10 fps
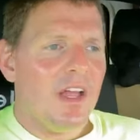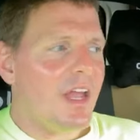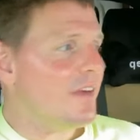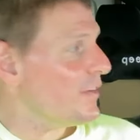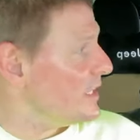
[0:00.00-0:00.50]

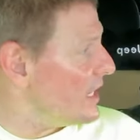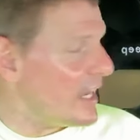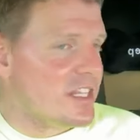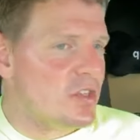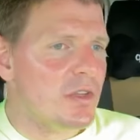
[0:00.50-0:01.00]
Every
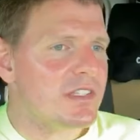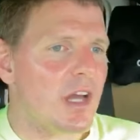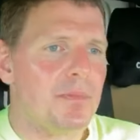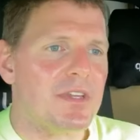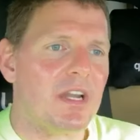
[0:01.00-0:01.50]
day, do
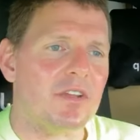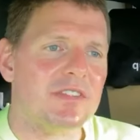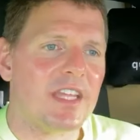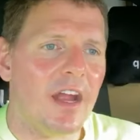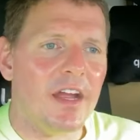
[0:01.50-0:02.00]
something that'll
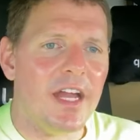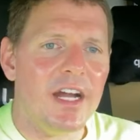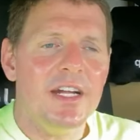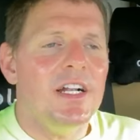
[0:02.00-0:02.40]
scare you.